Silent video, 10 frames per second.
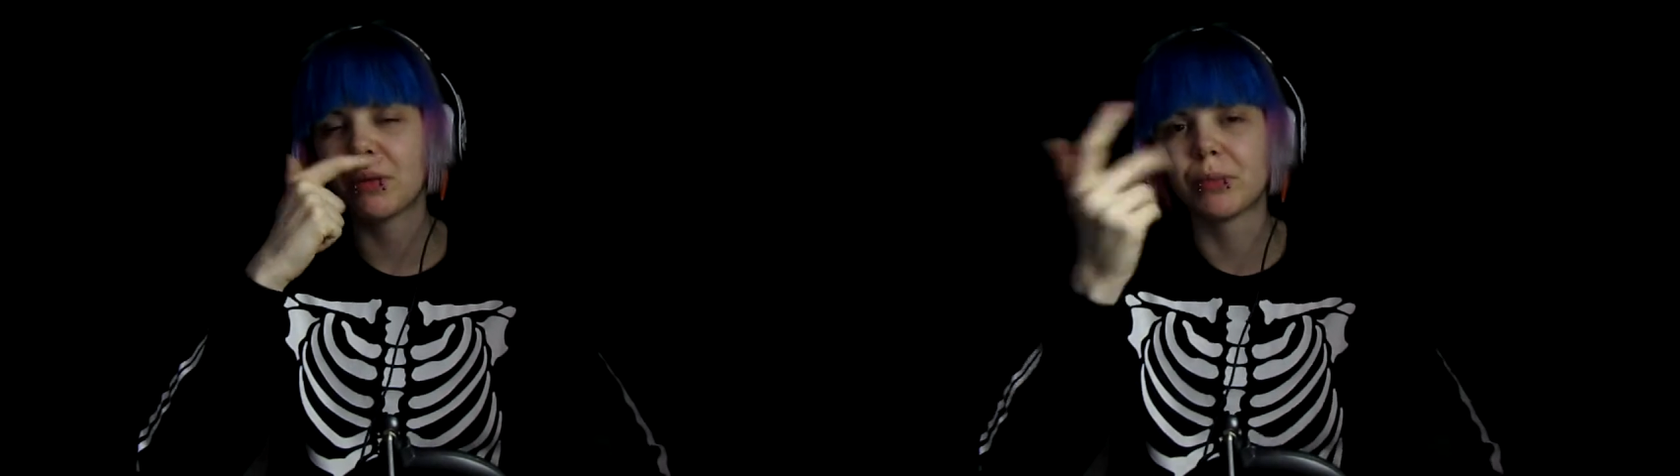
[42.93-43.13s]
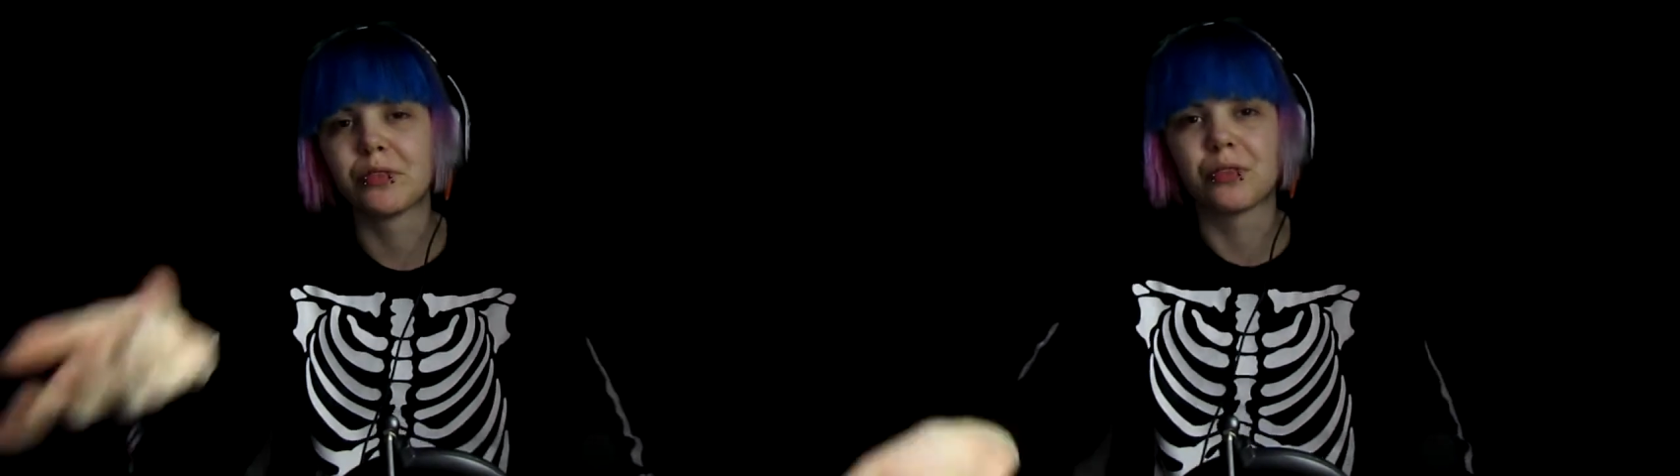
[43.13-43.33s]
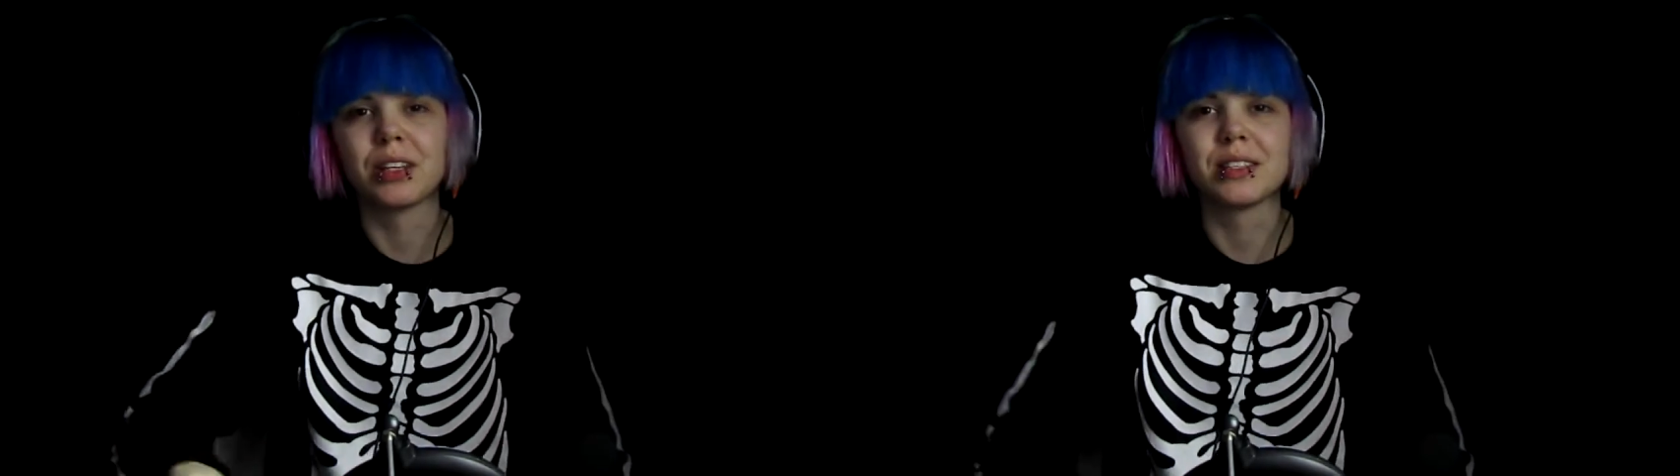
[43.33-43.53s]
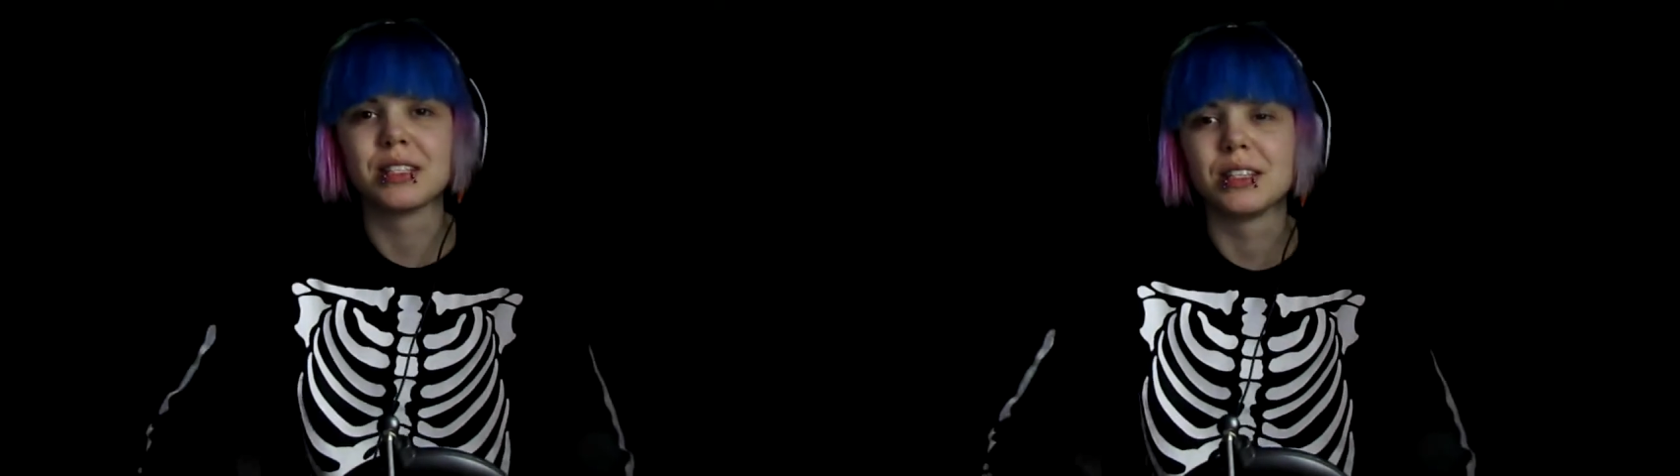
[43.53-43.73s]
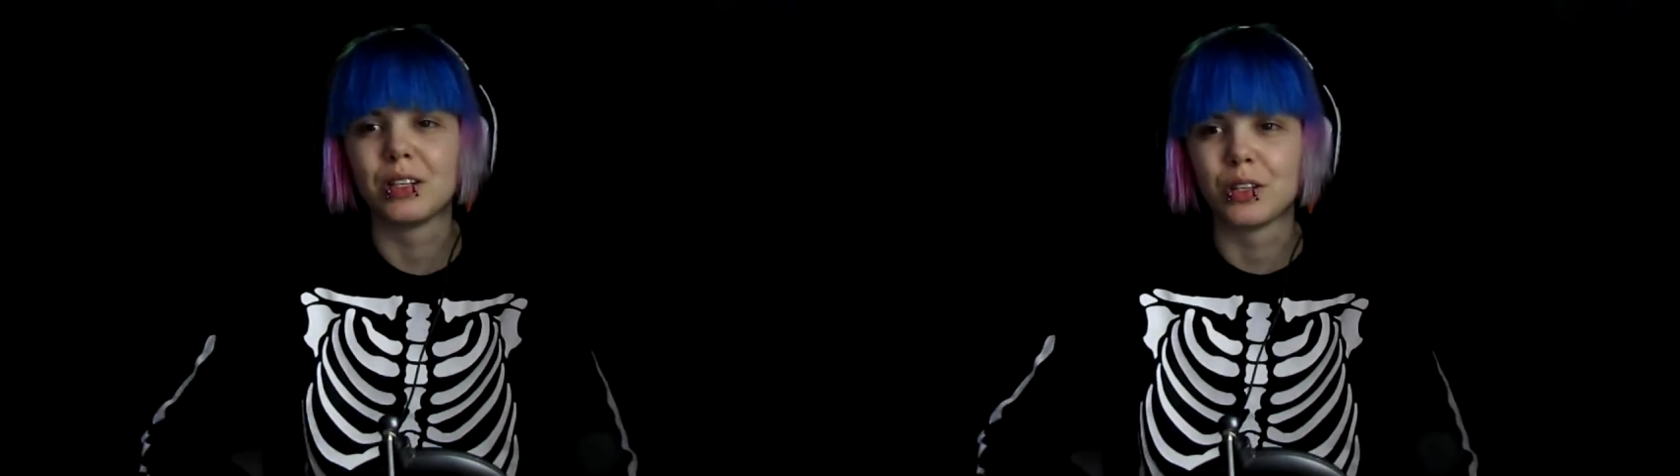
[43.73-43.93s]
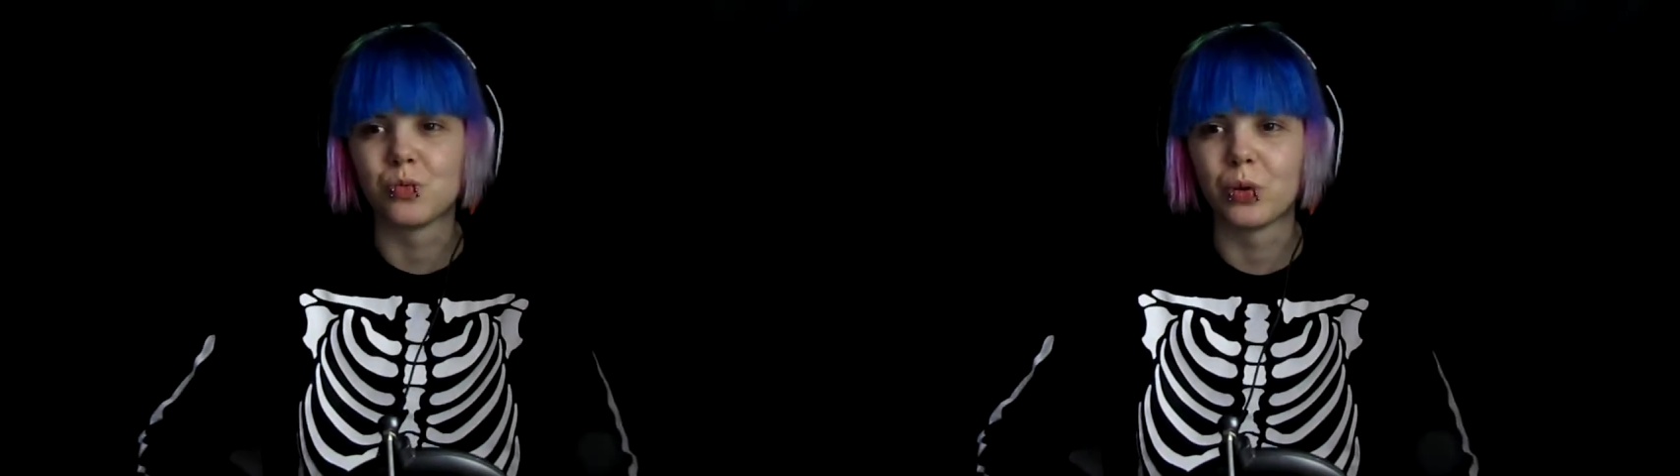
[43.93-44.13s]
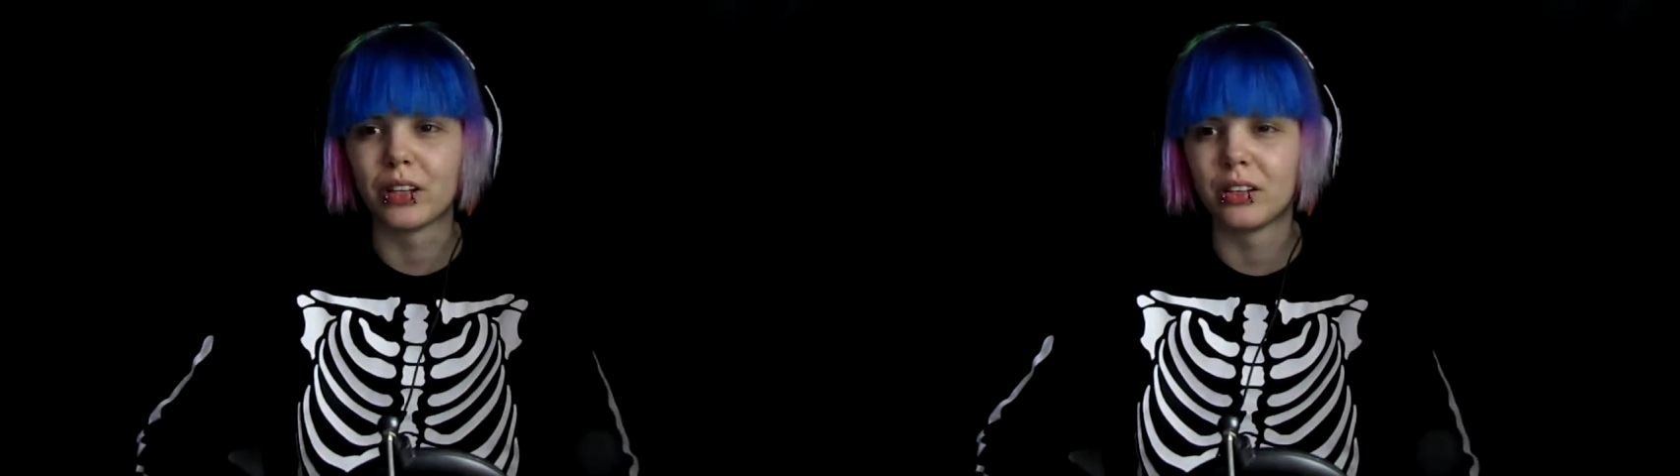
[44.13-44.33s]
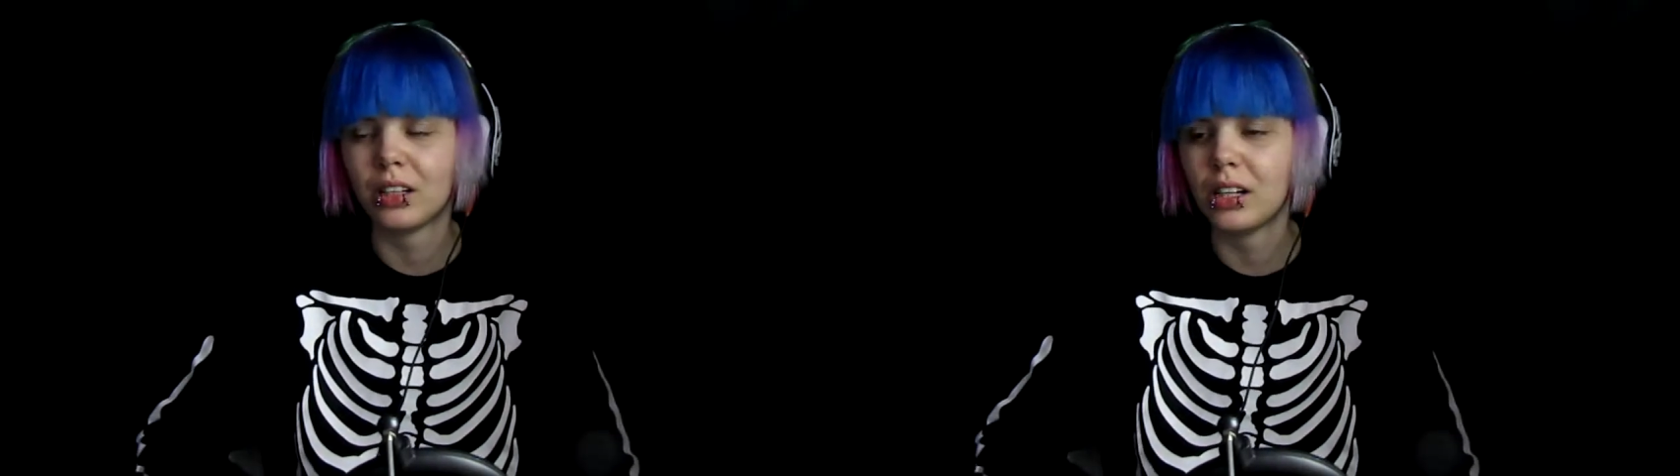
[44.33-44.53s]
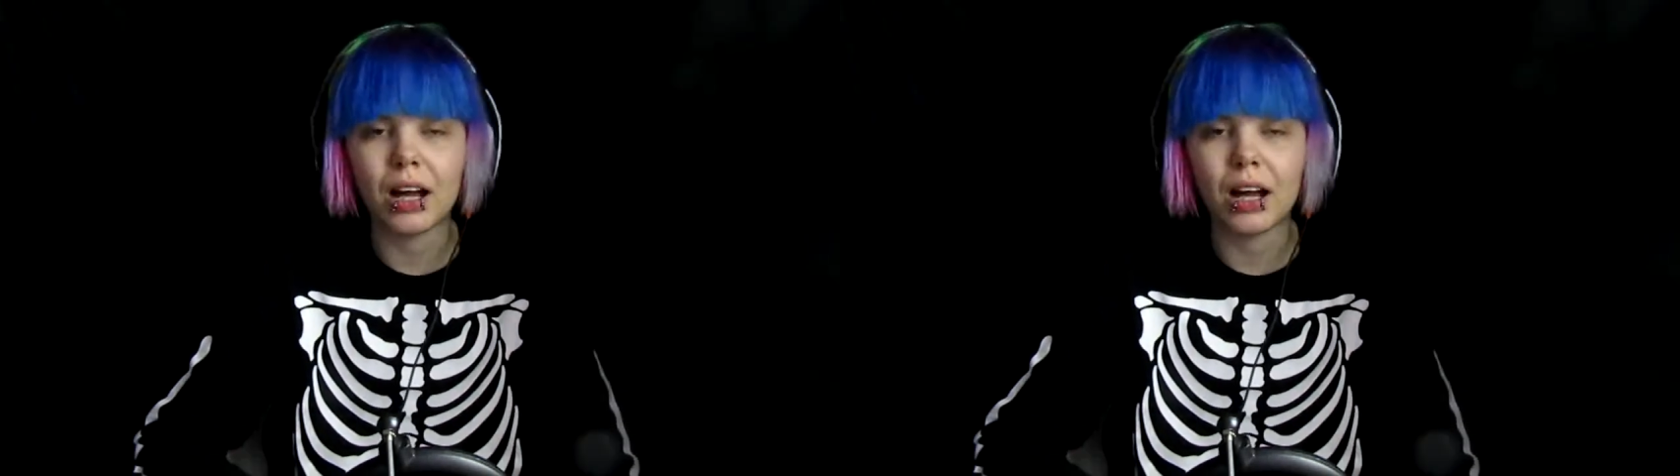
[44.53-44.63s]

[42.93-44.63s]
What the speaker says: and my friends did it as well.